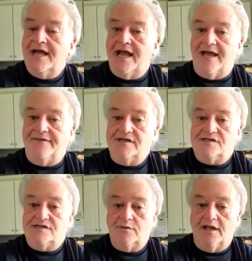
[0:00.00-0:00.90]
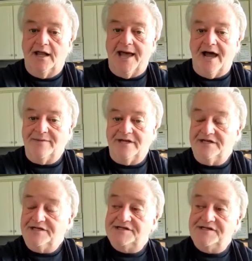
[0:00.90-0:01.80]
And this will allow me to
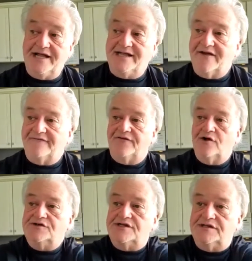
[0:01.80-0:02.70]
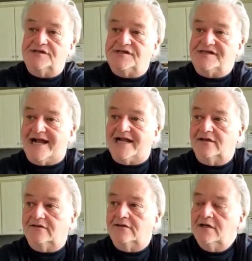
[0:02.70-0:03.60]
just take that frozen
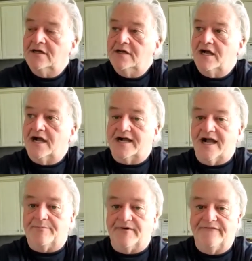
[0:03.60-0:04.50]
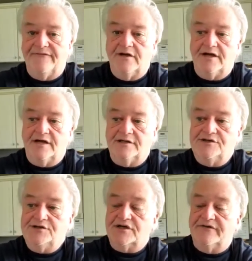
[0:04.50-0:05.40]
second cup of
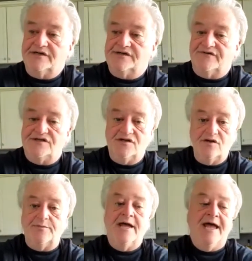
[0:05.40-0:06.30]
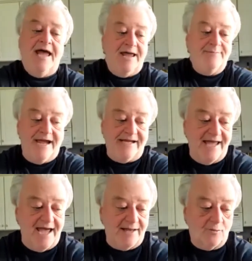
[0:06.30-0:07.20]
2 servings of soup and make
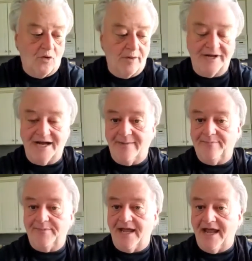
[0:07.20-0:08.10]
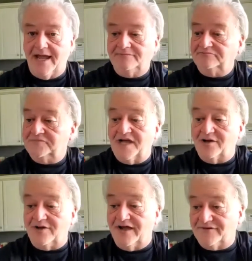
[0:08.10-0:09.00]
that, warm it up, and I
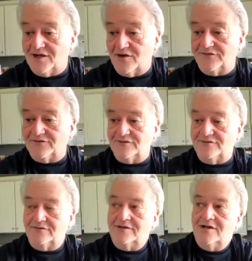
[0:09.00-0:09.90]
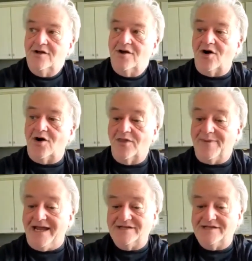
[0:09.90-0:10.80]
don't have to go through all the
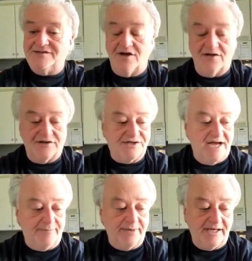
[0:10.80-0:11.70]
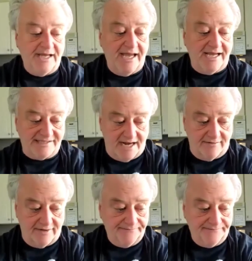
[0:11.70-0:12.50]
pans and all the chopping, etc.